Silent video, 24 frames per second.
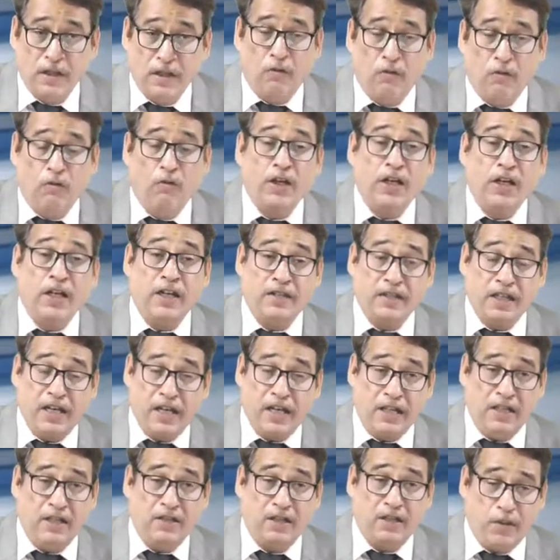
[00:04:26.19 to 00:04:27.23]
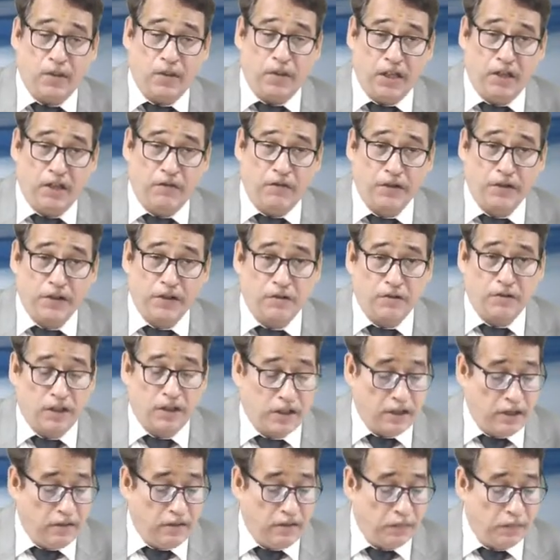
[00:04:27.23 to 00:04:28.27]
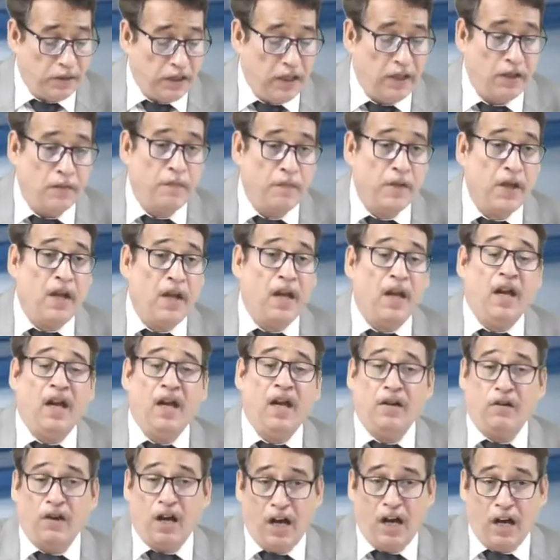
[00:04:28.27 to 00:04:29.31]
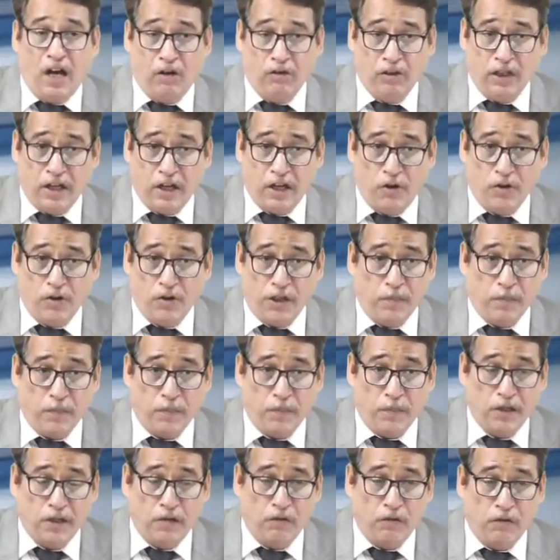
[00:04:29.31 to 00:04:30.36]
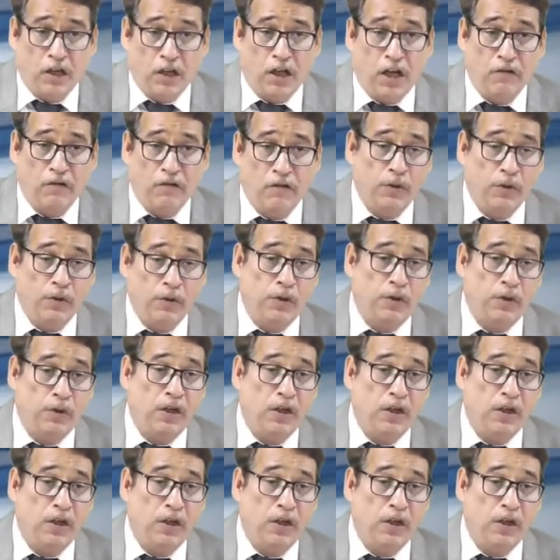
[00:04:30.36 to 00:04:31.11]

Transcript: What exactly is the benefits to the company, and how the accounting pattern will unfold?